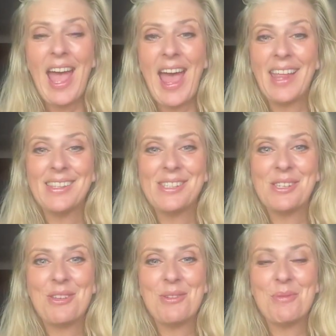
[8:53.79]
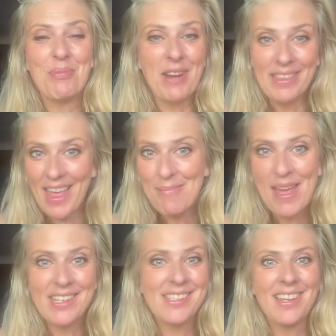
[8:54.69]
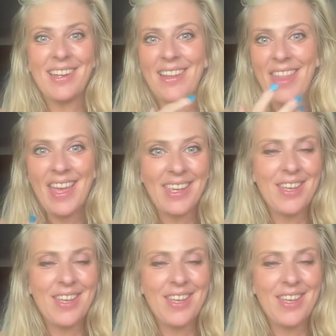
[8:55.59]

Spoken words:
and to bring their medicine and their